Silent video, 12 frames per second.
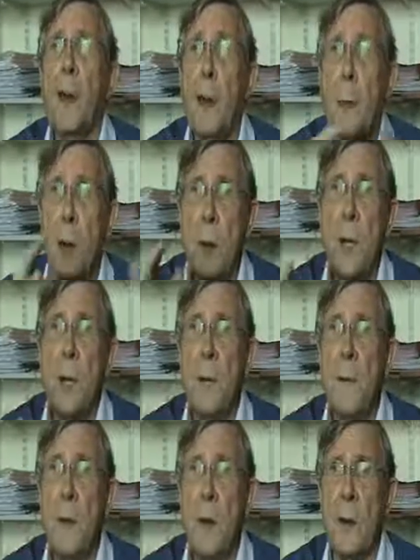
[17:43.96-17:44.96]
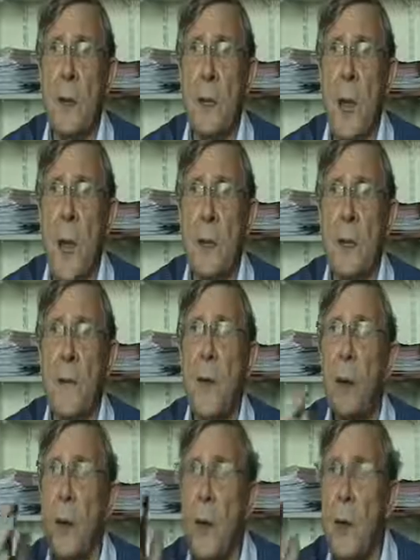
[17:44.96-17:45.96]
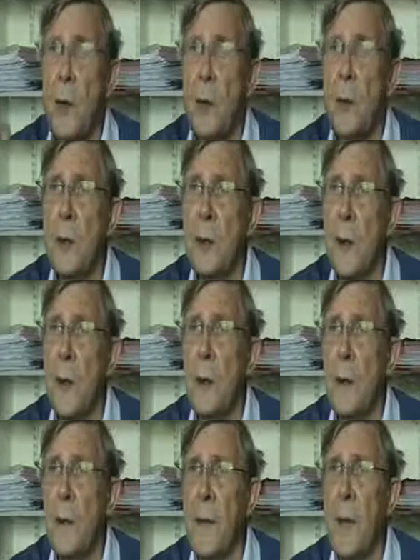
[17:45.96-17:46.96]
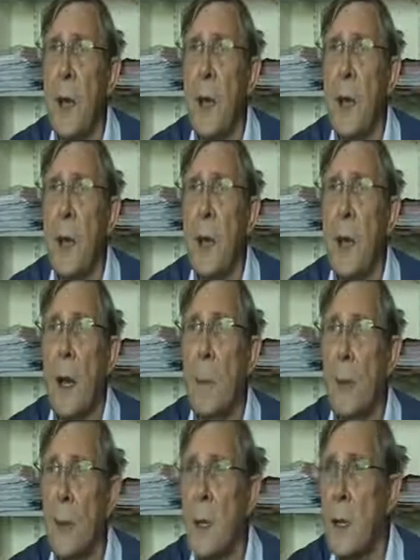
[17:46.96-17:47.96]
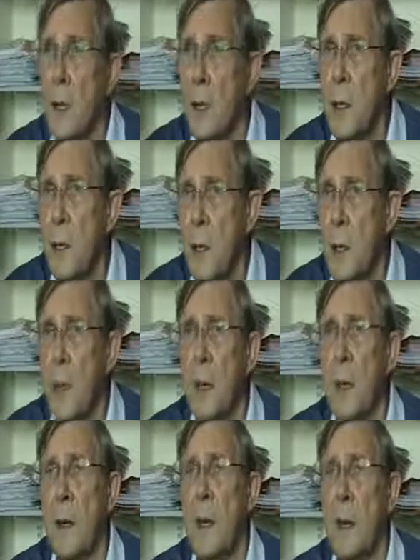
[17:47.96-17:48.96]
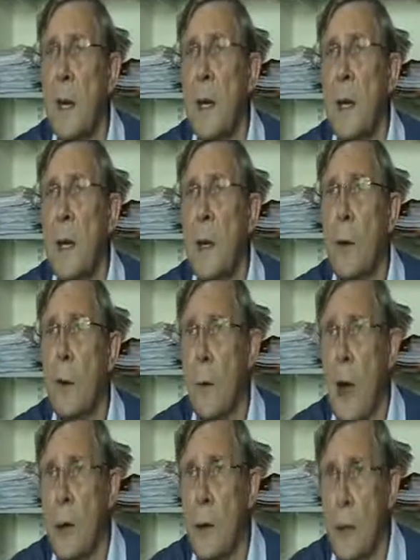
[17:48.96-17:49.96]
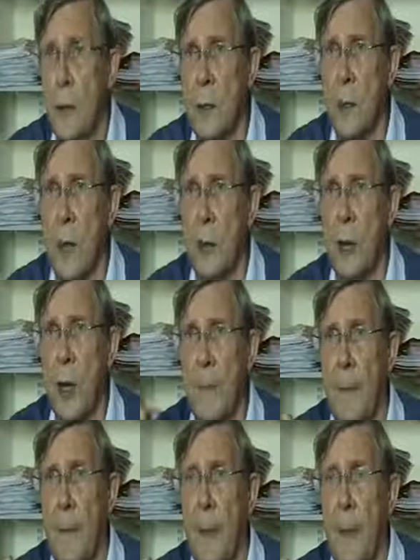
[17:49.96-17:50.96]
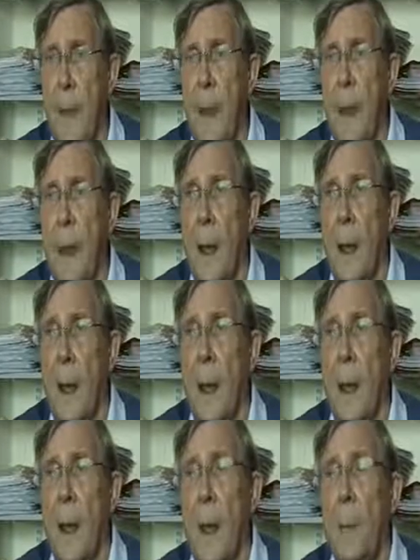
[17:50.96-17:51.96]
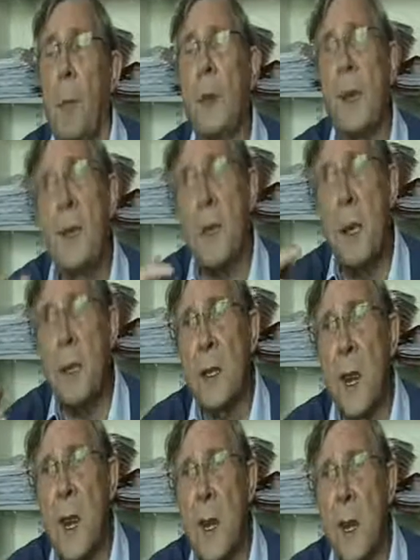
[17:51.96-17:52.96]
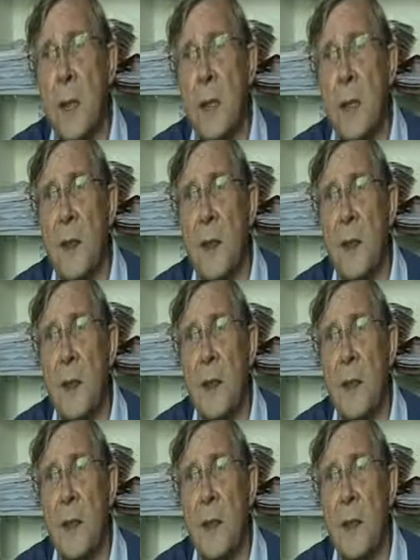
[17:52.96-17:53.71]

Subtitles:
a communicative context for the use of a predetermined grammatical structure. But it's still a task,